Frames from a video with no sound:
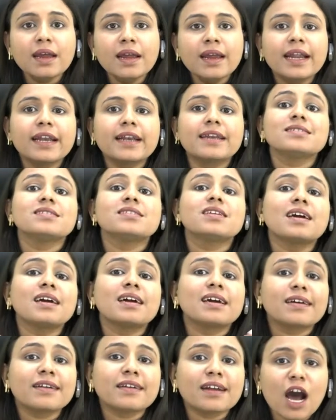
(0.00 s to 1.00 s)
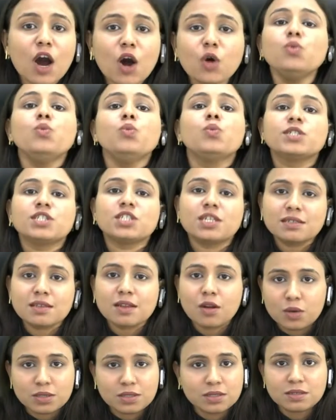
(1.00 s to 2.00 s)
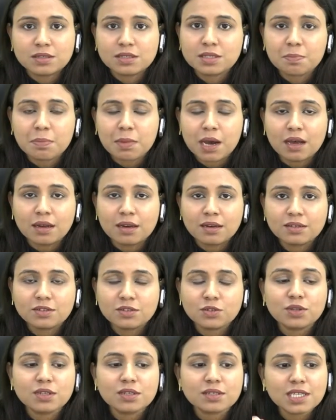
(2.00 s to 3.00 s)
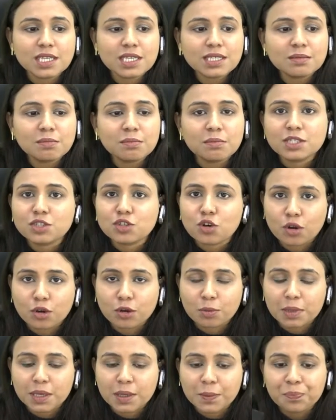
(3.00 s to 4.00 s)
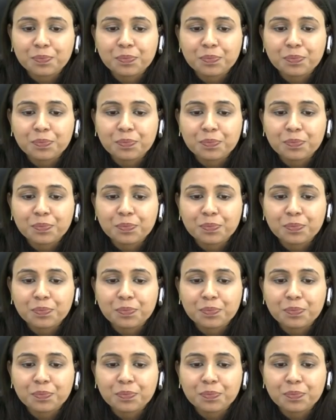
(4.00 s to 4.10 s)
it is the crown which has lost its power. So, this is metonymy.